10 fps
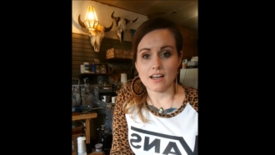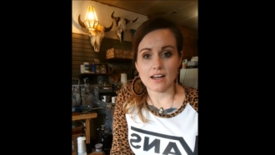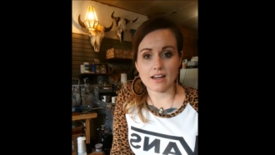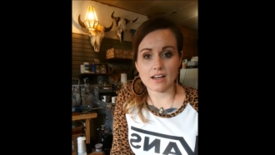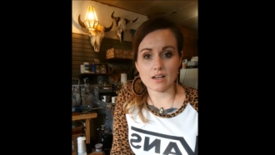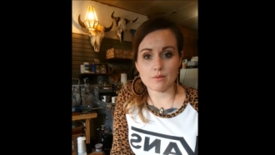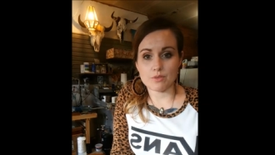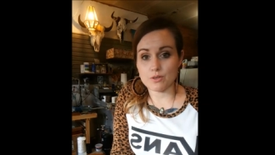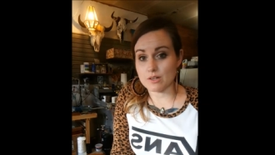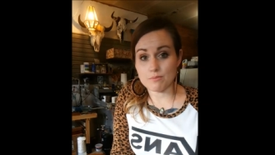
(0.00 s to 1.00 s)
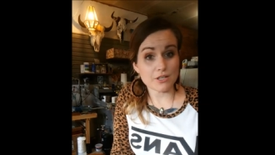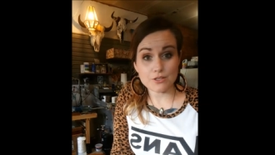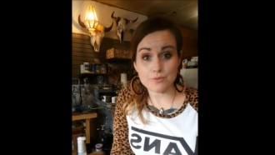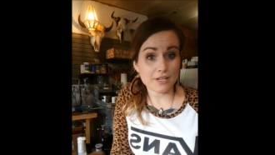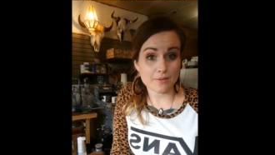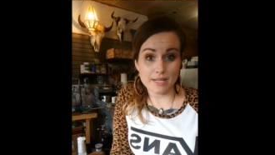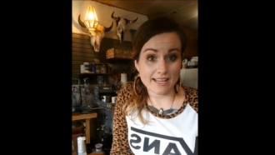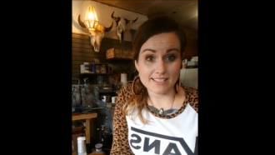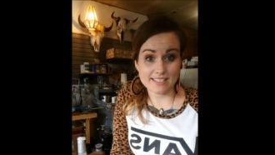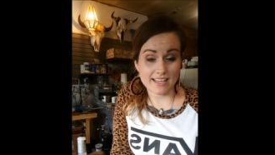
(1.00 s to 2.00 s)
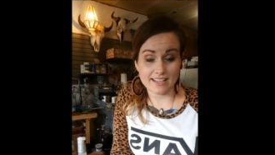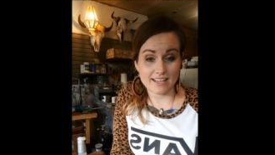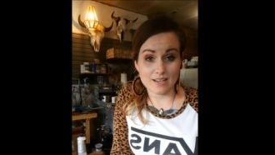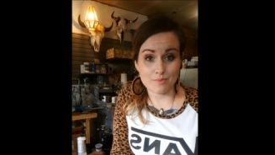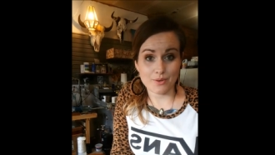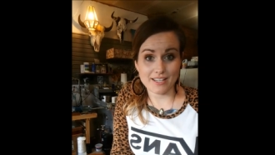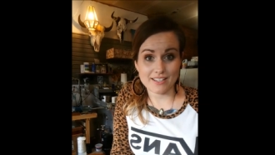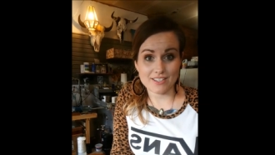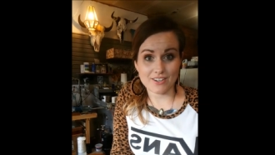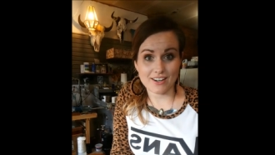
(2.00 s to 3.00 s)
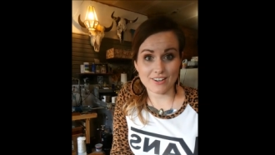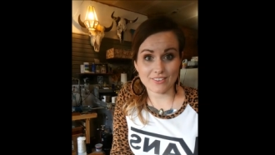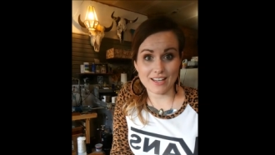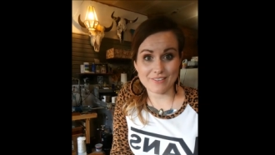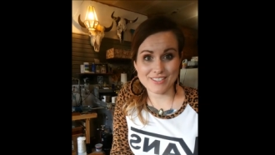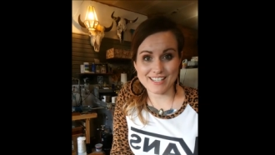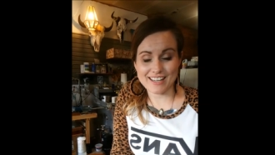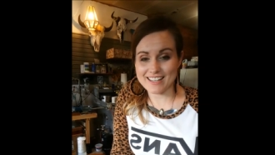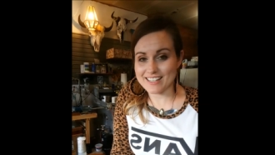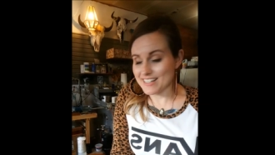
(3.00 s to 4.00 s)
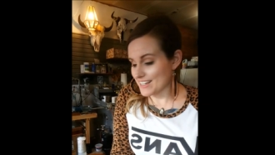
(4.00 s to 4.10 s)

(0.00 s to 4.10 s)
um, you are more than welcome to ask that at any point during our live tonight.